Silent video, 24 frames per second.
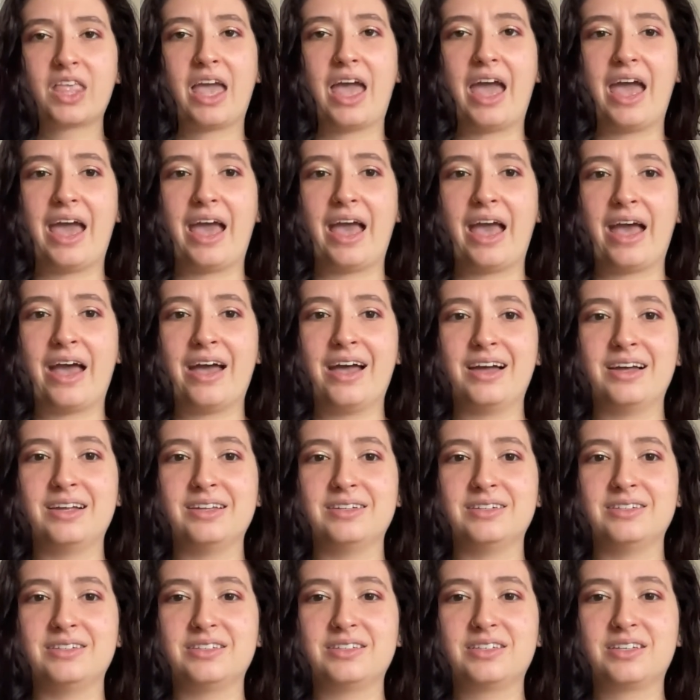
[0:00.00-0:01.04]

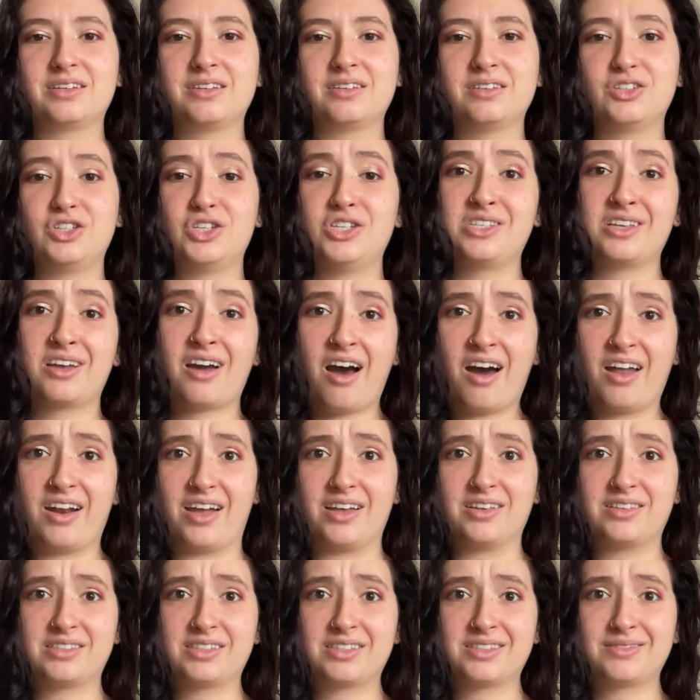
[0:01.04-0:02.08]
And she's a
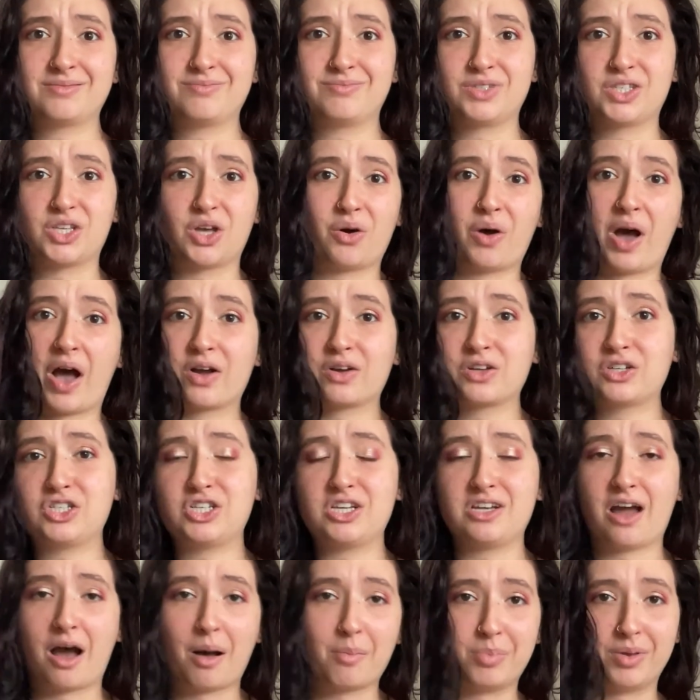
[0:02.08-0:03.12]
goddess. So how could she
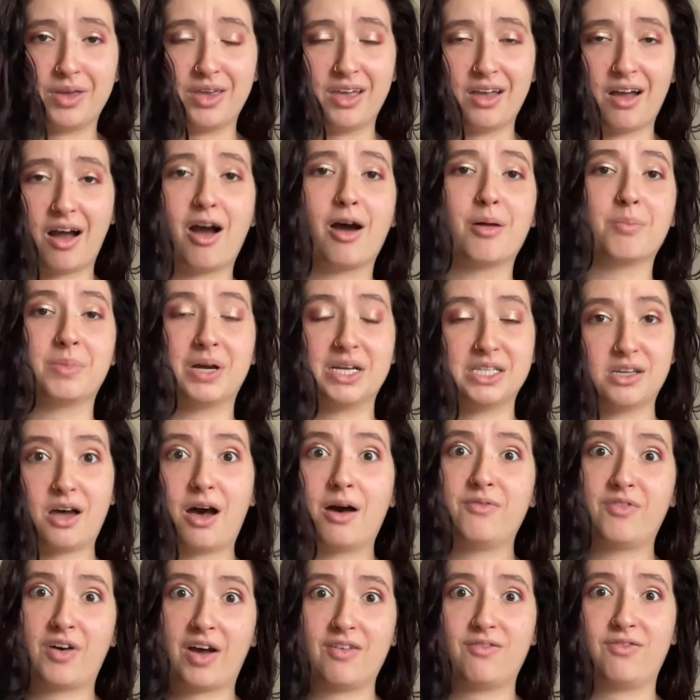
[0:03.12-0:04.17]
not be on my top
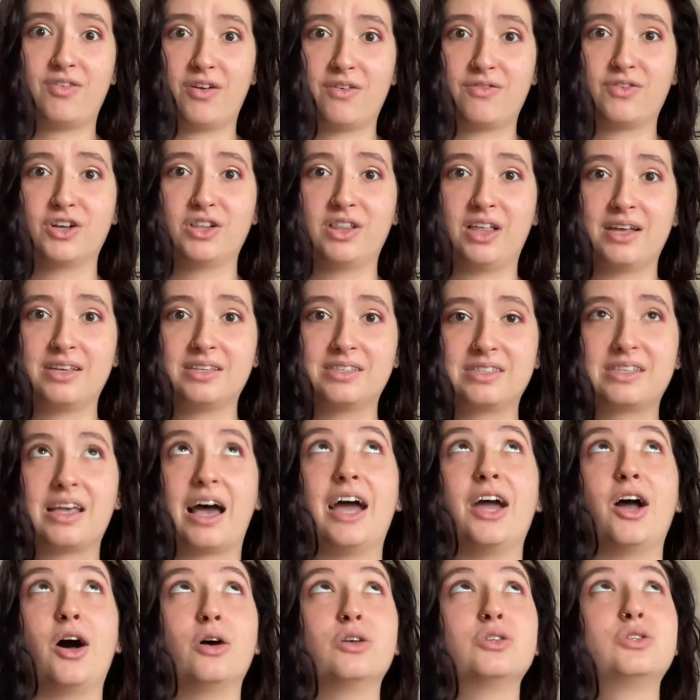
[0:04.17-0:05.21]
five favorite list? I
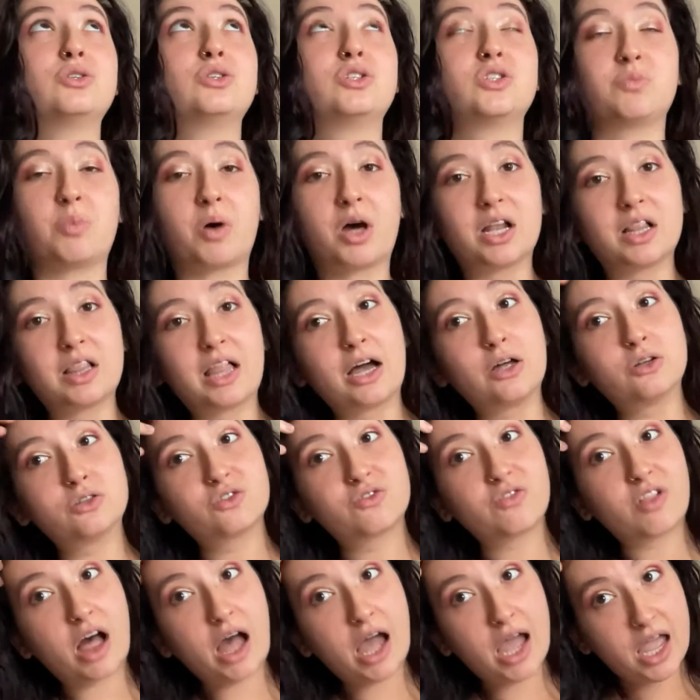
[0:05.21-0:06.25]
also just bought a
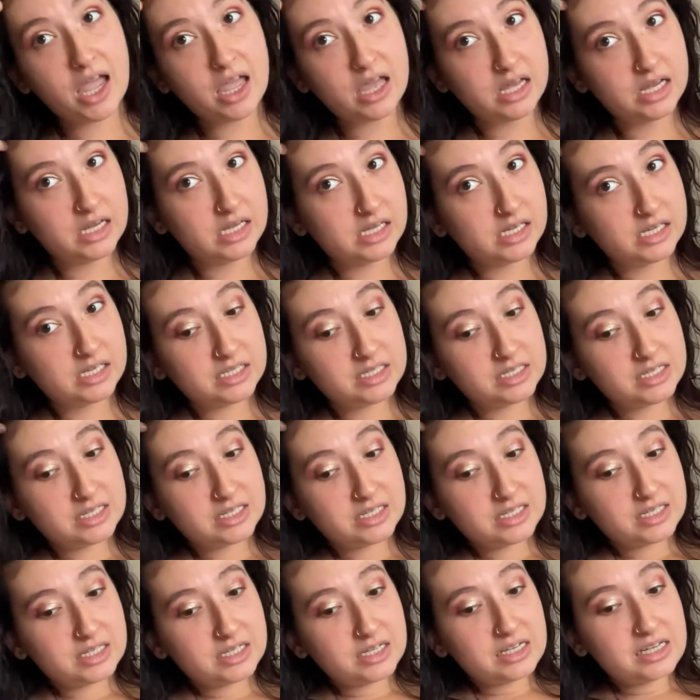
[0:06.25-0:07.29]
Loungefly
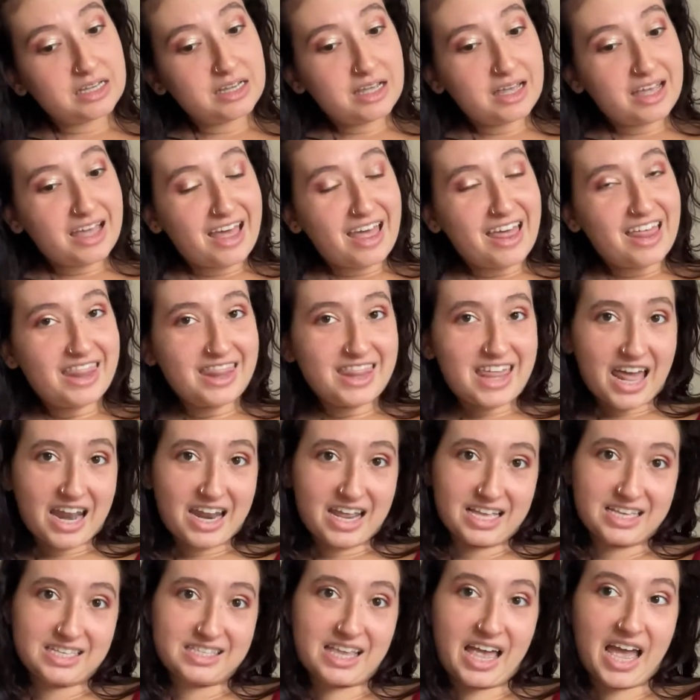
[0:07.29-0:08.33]
that
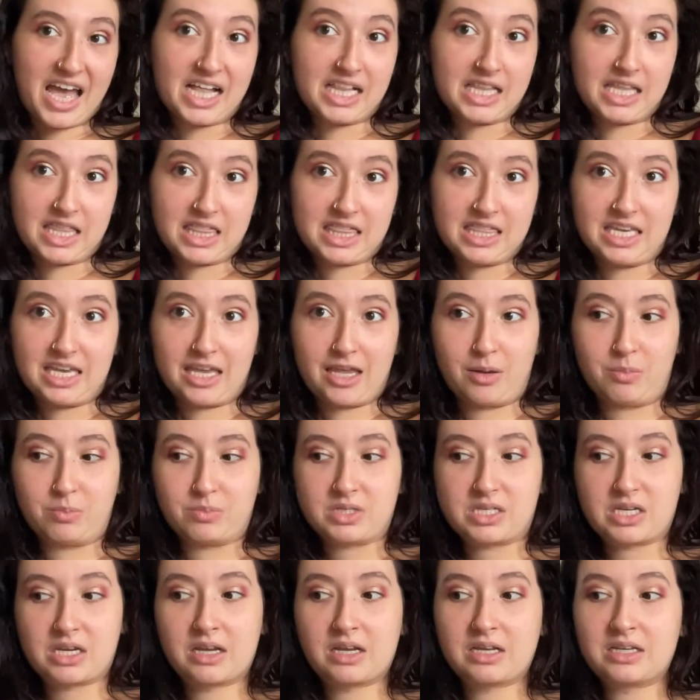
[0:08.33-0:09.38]
is Hela themed.
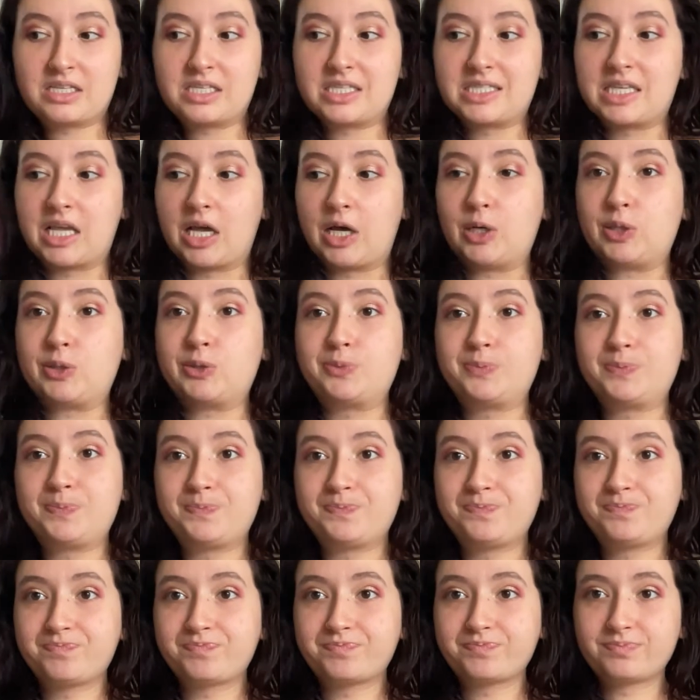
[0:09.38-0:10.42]
So
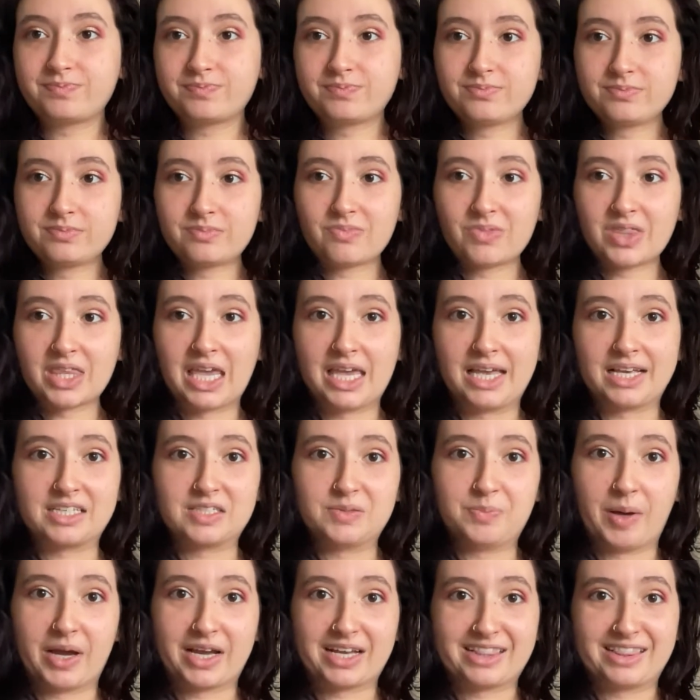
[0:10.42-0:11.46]

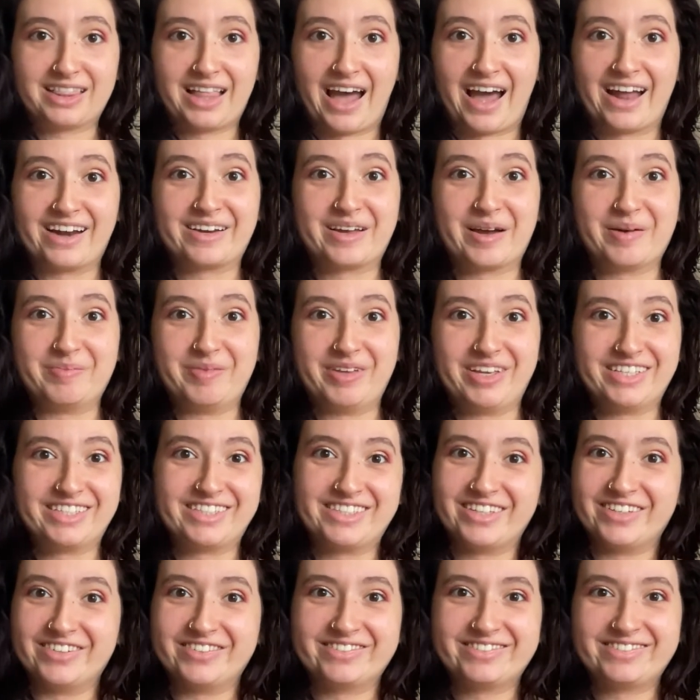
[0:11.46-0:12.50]
expect that coming
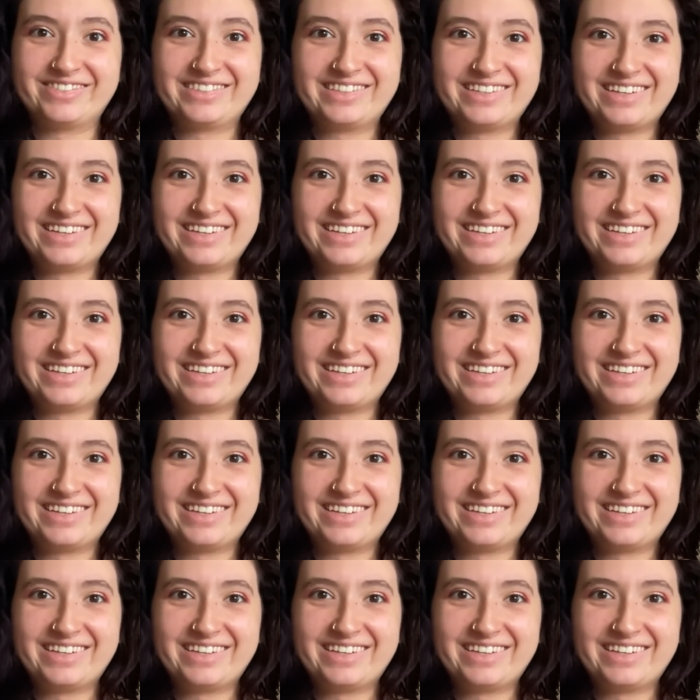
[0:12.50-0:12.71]
soon.